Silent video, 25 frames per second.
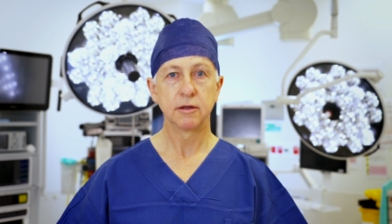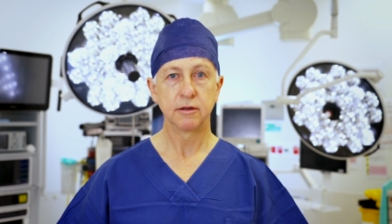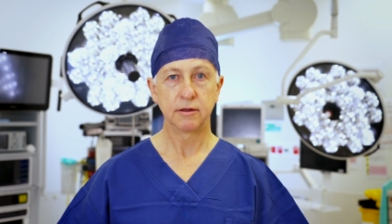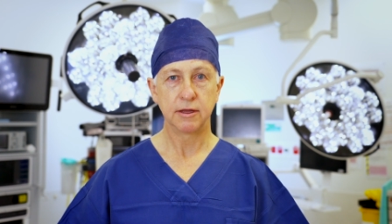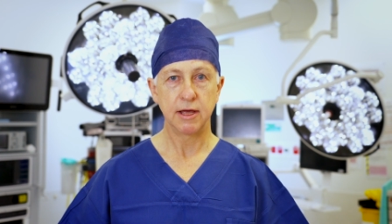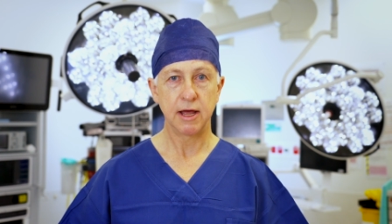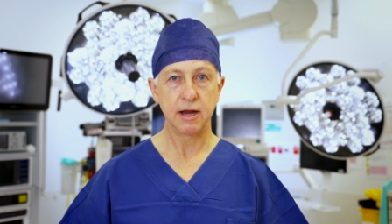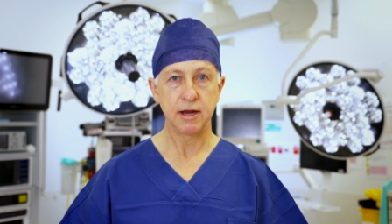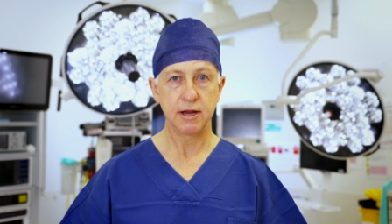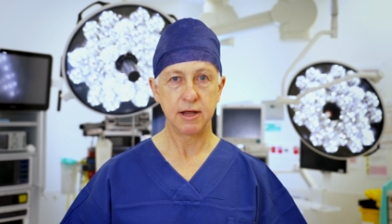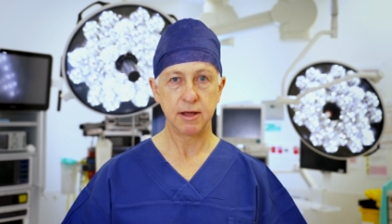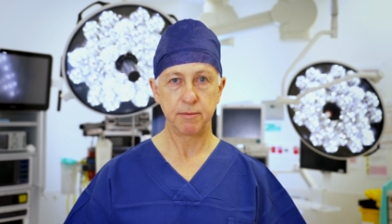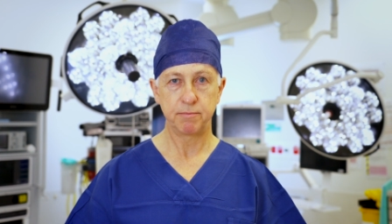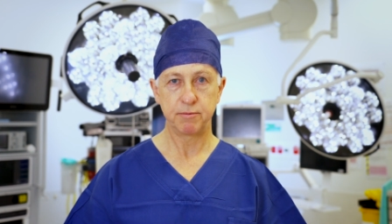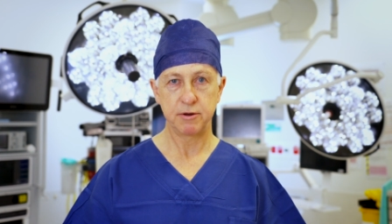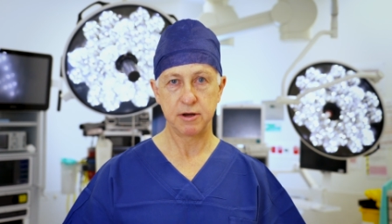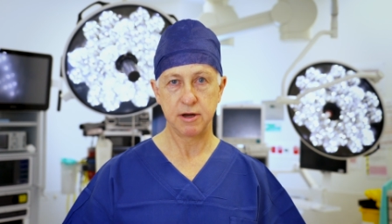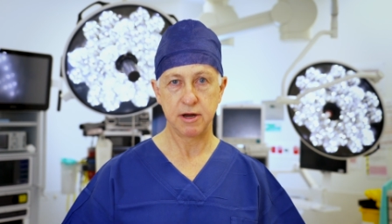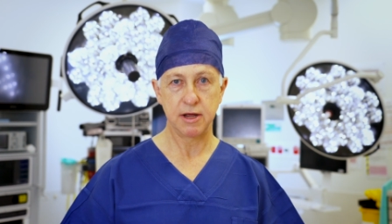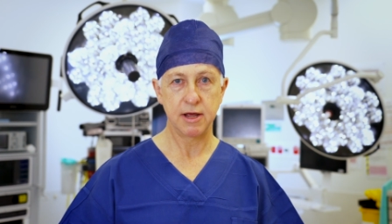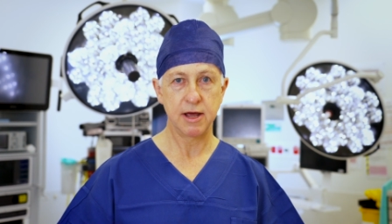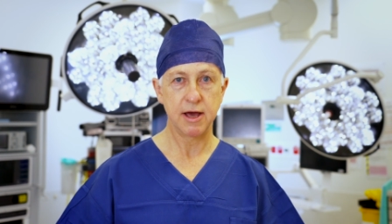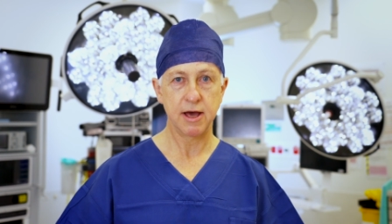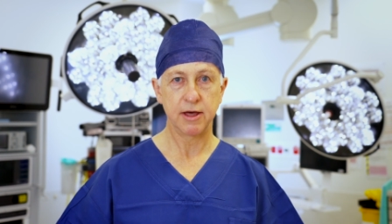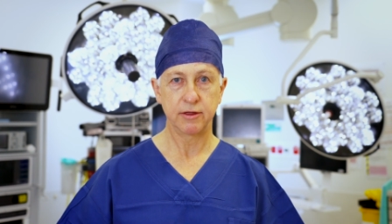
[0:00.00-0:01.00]
than hip and
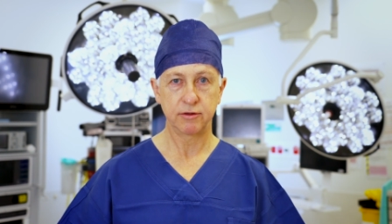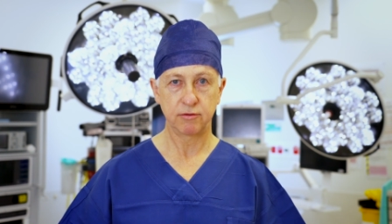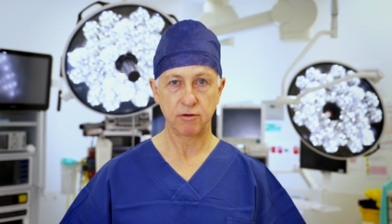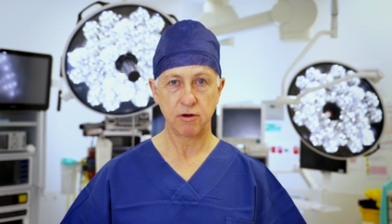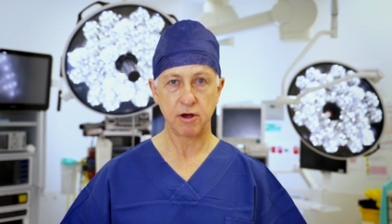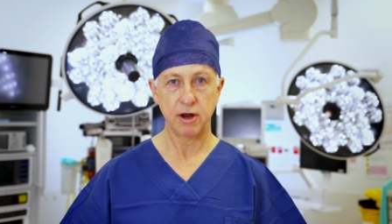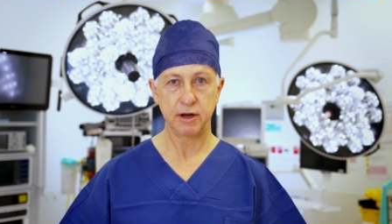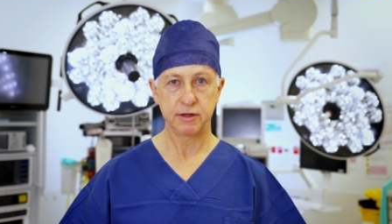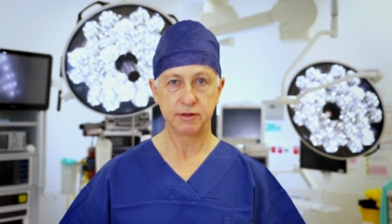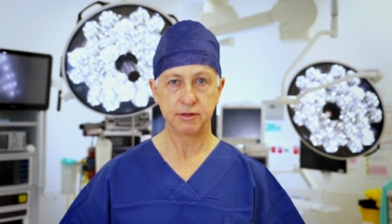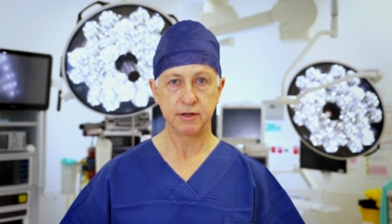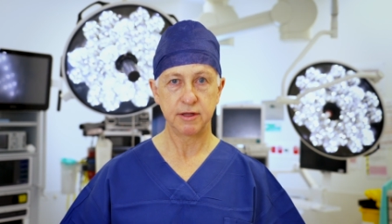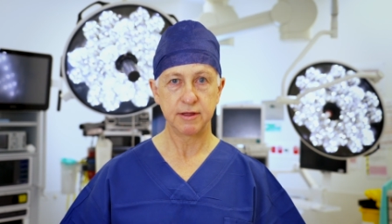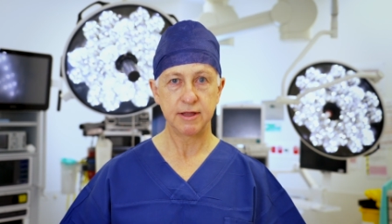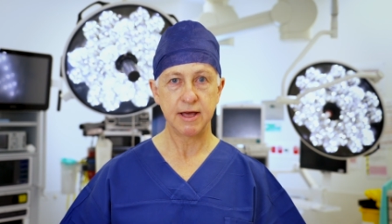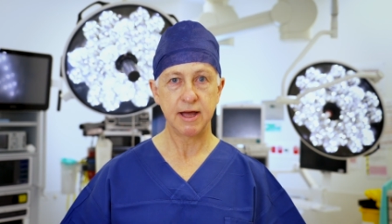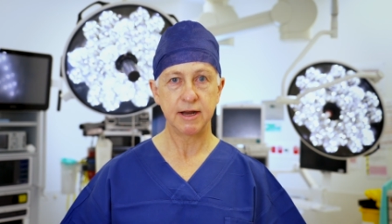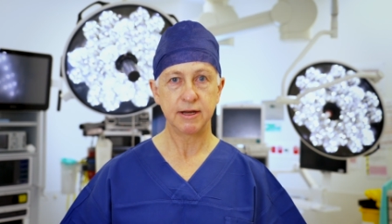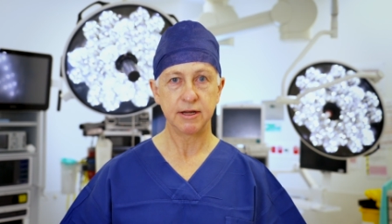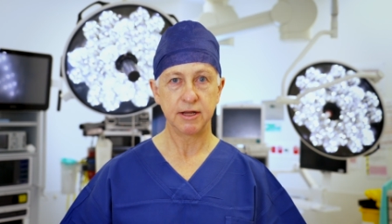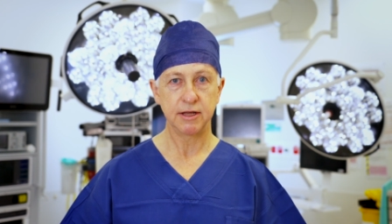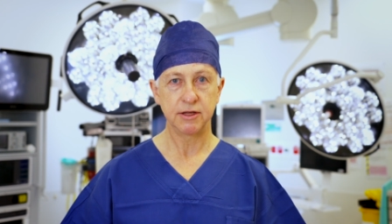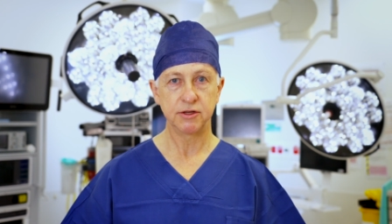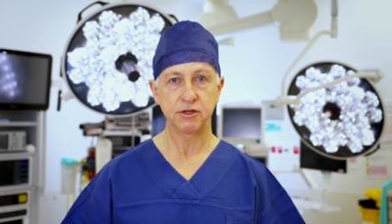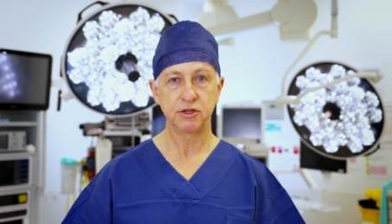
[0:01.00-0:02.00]
knee arthritis, and
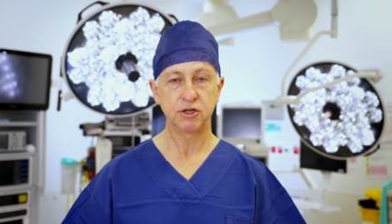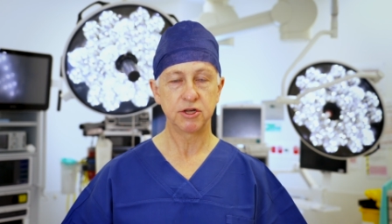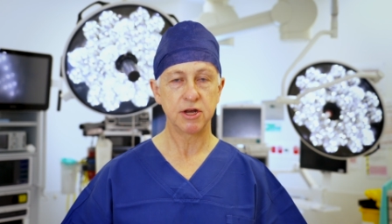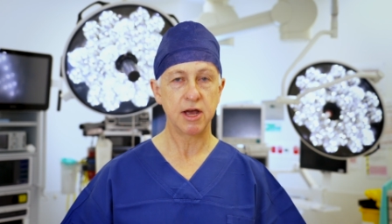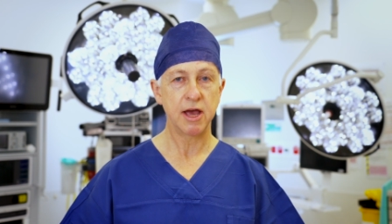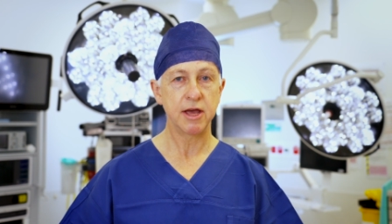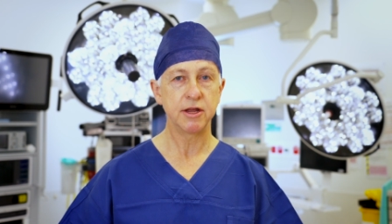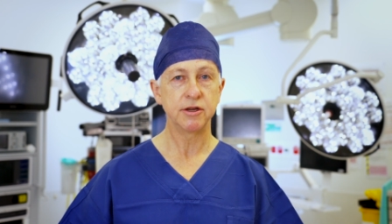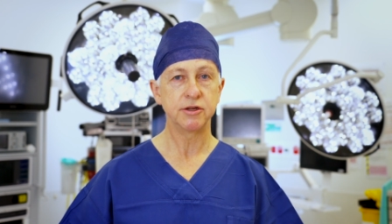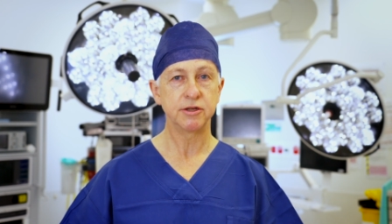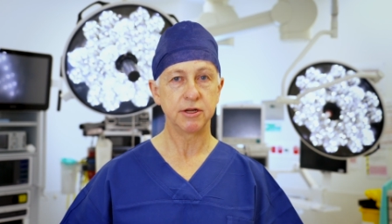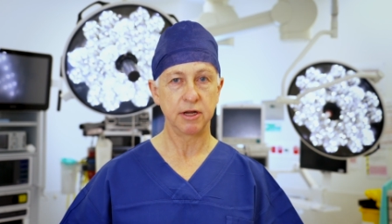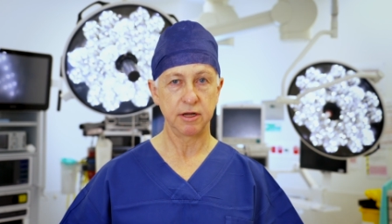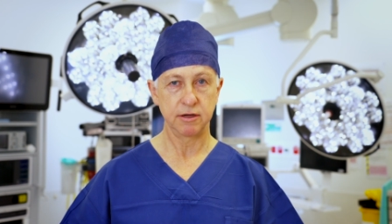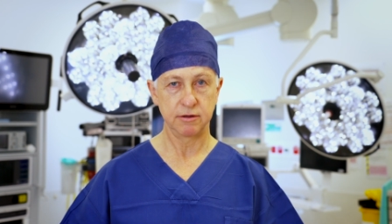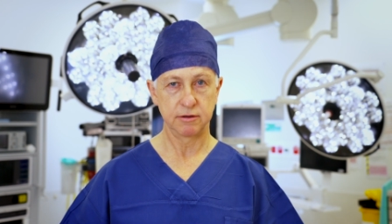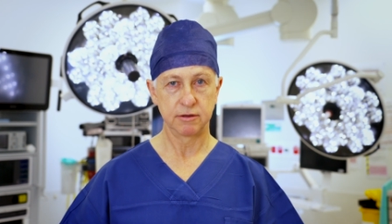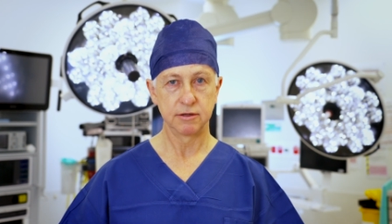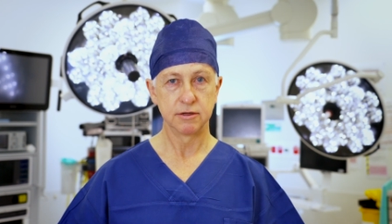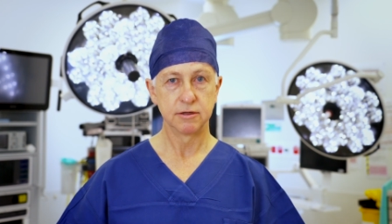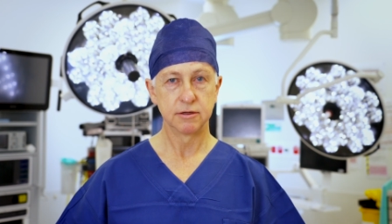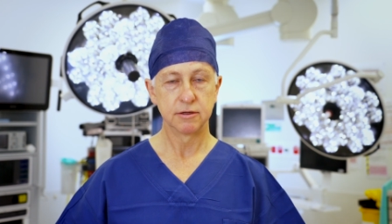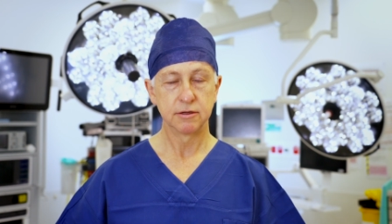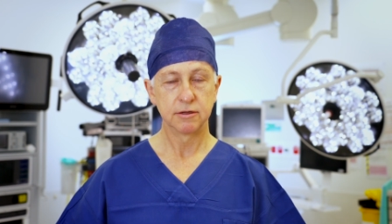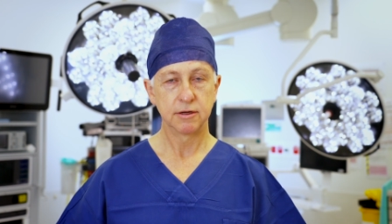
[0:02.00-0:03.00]
that is changing.
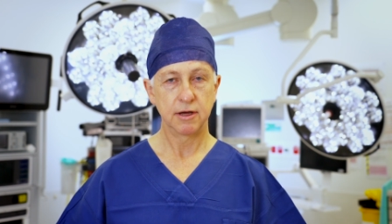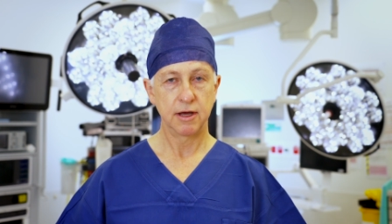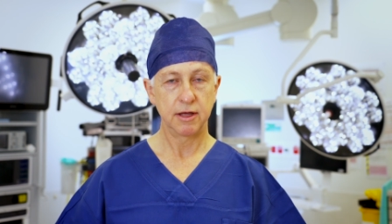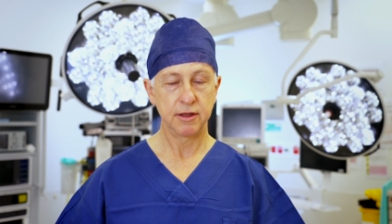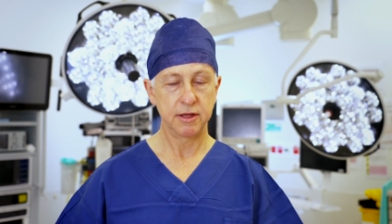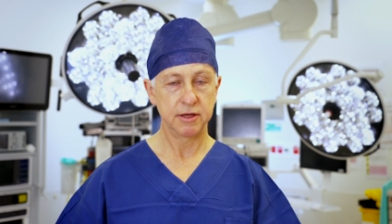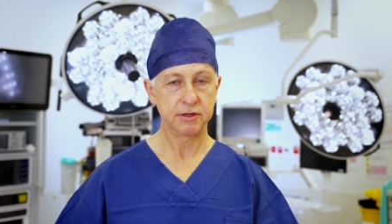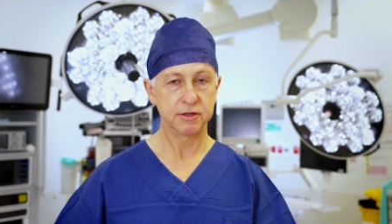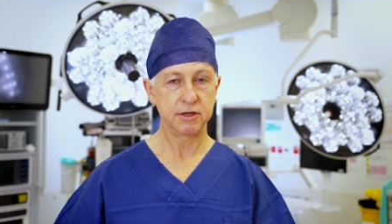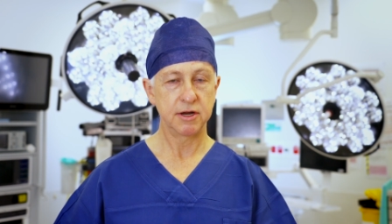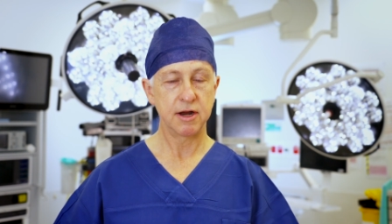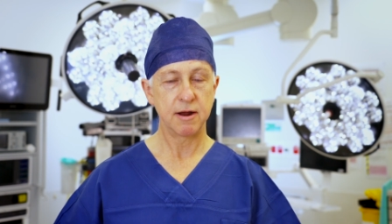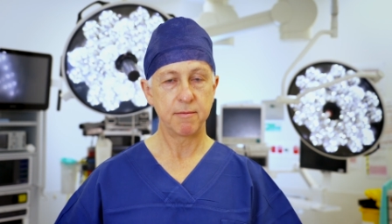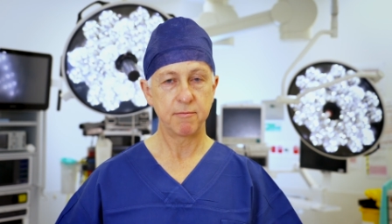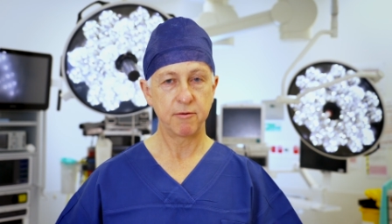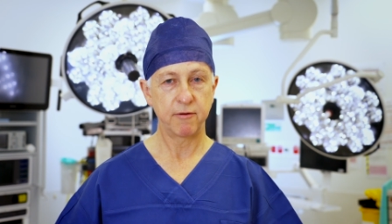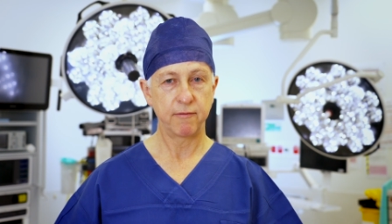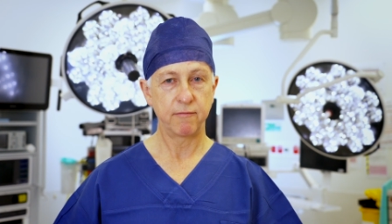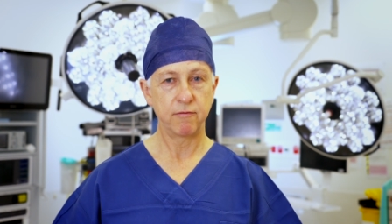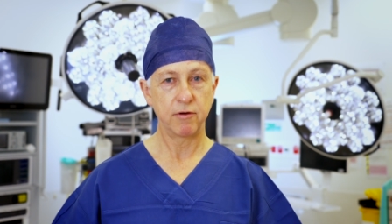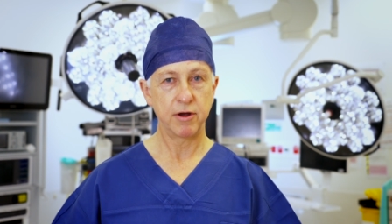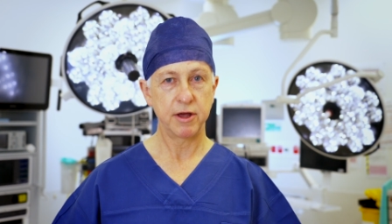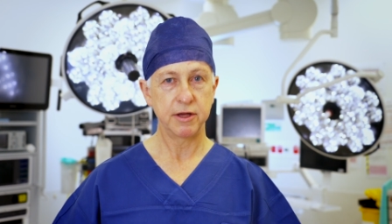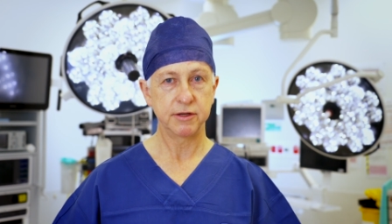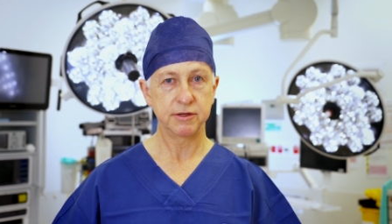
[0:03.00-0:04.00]
and there's a number
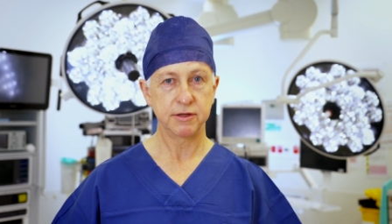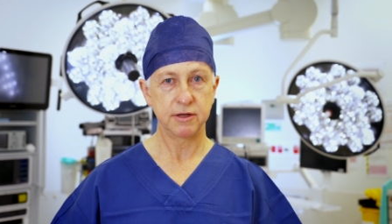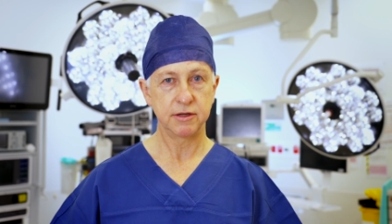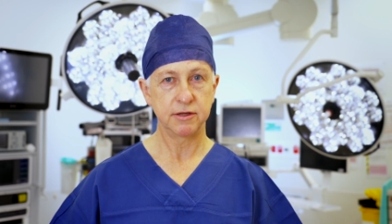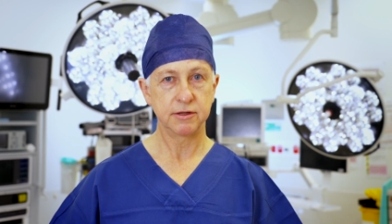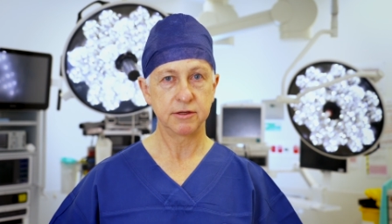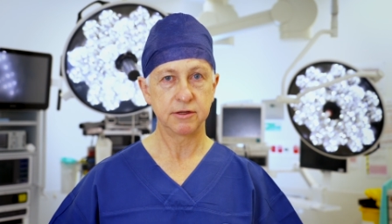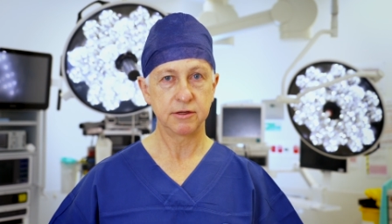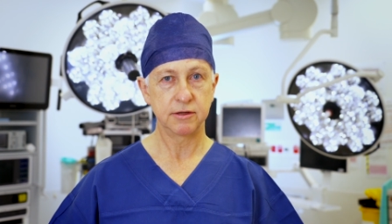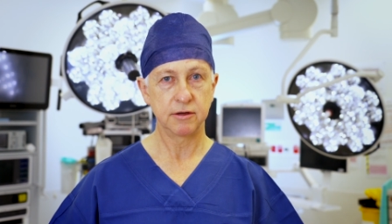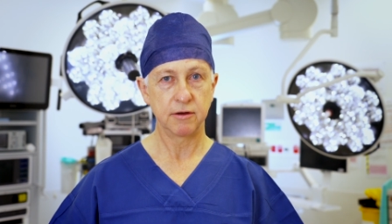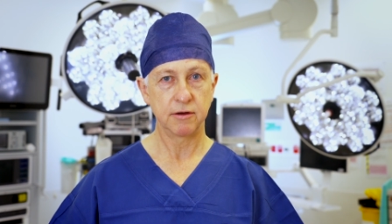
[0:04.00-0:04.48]
of reasons